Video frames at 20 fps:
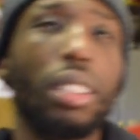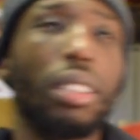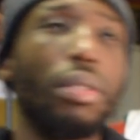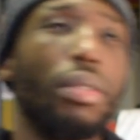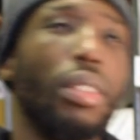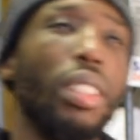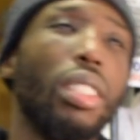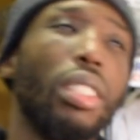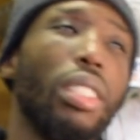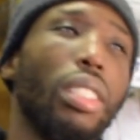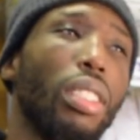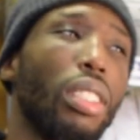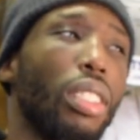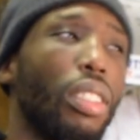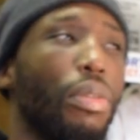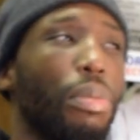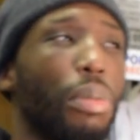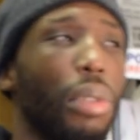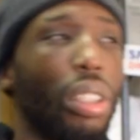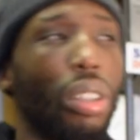Religion has
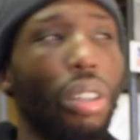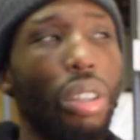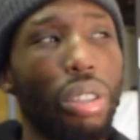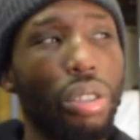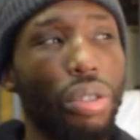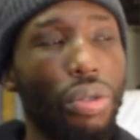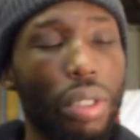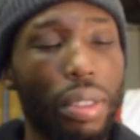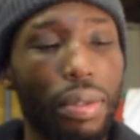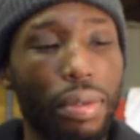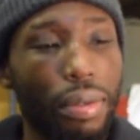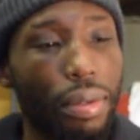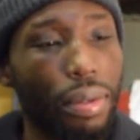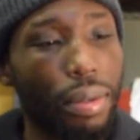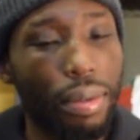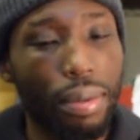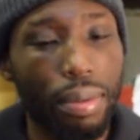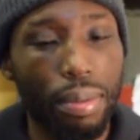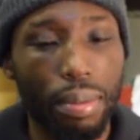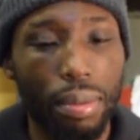given me a lot of strength.
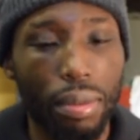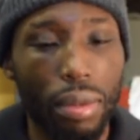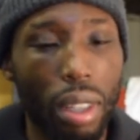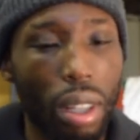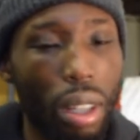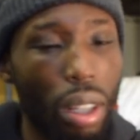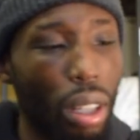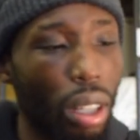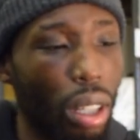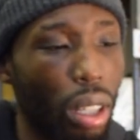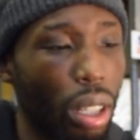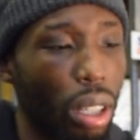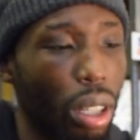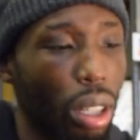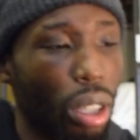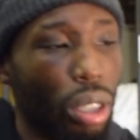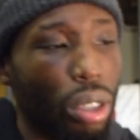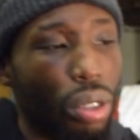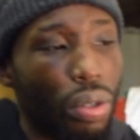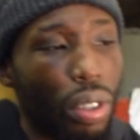
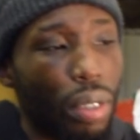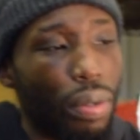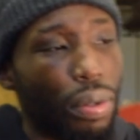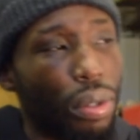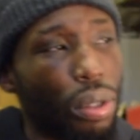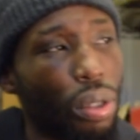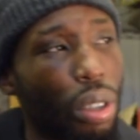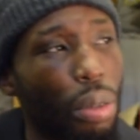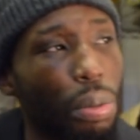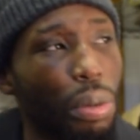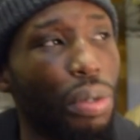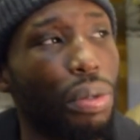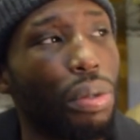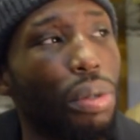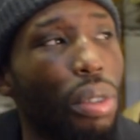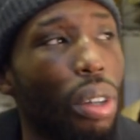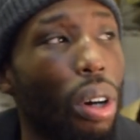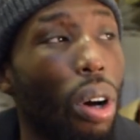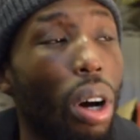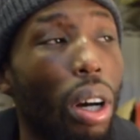It's got me
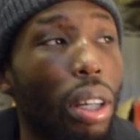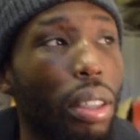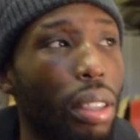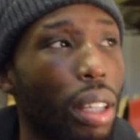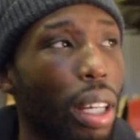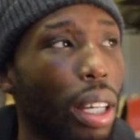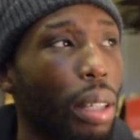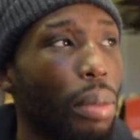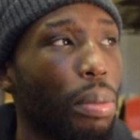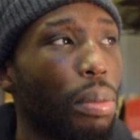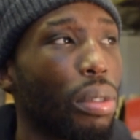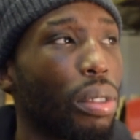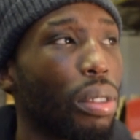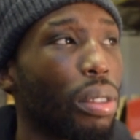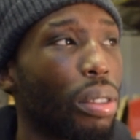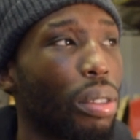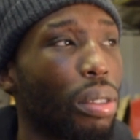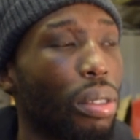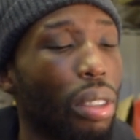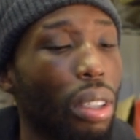through the hard times.
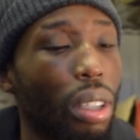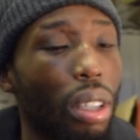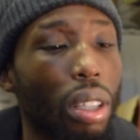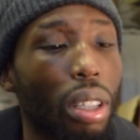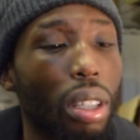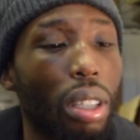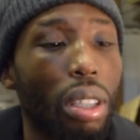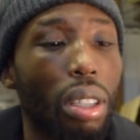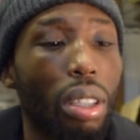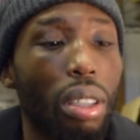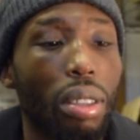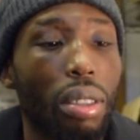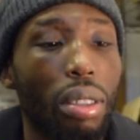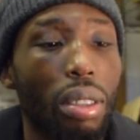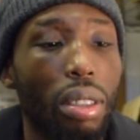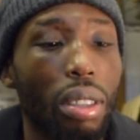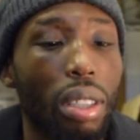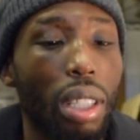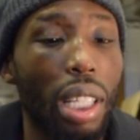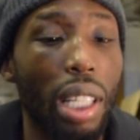
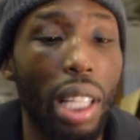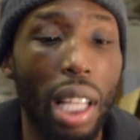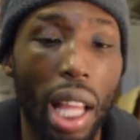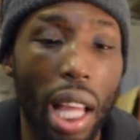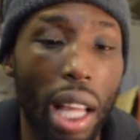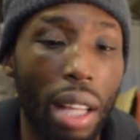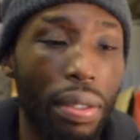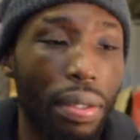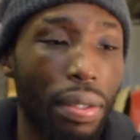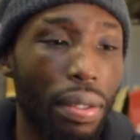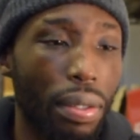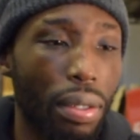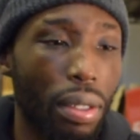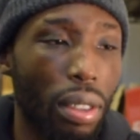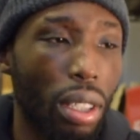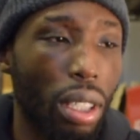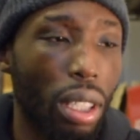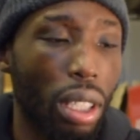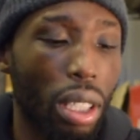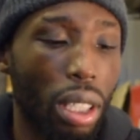In life,
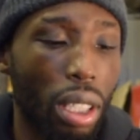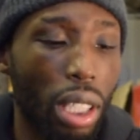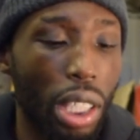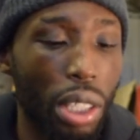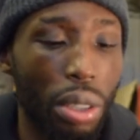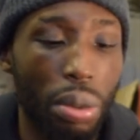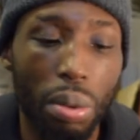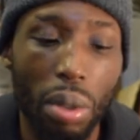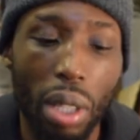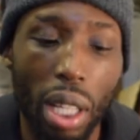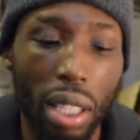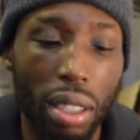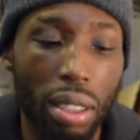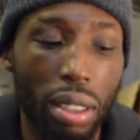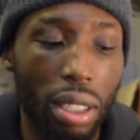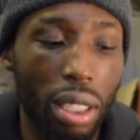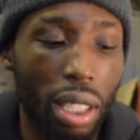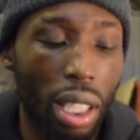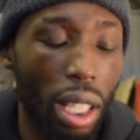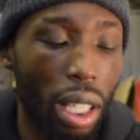keeps me going
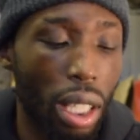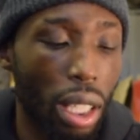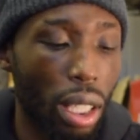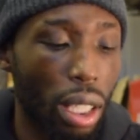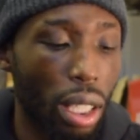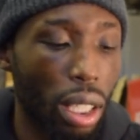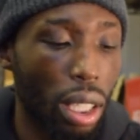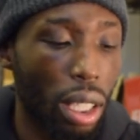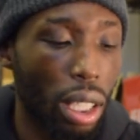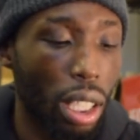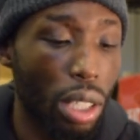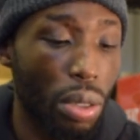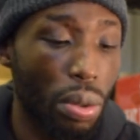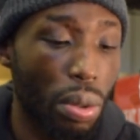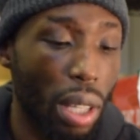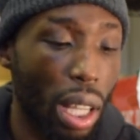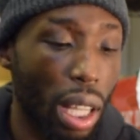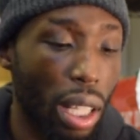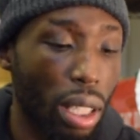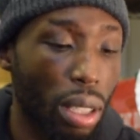today, keeps
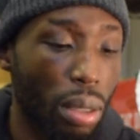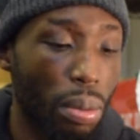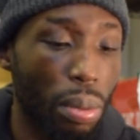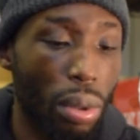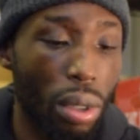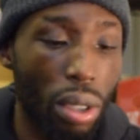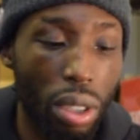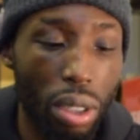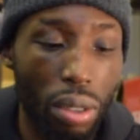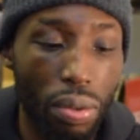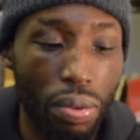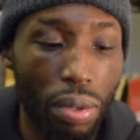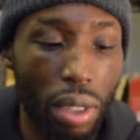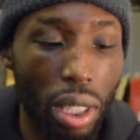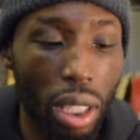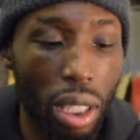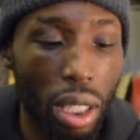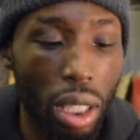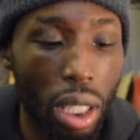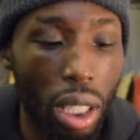going in the boxing
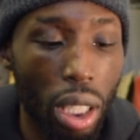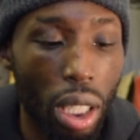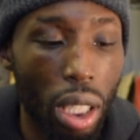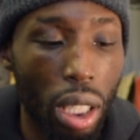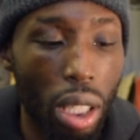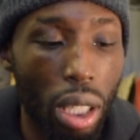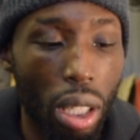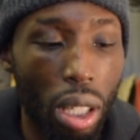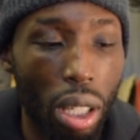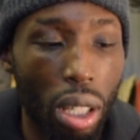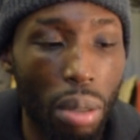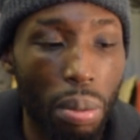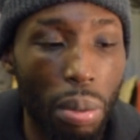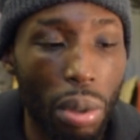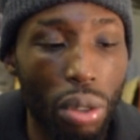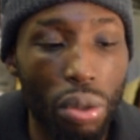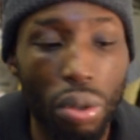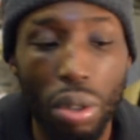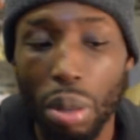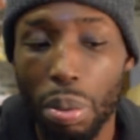ring. I
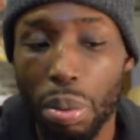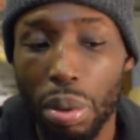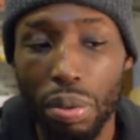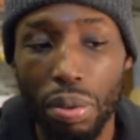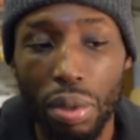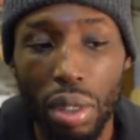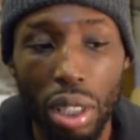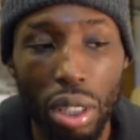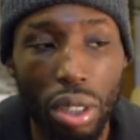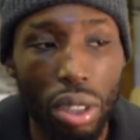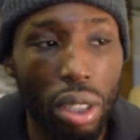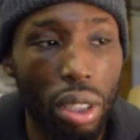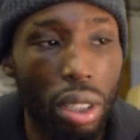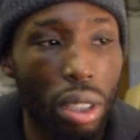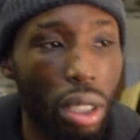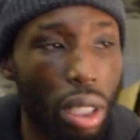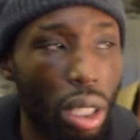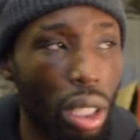grew up in religion.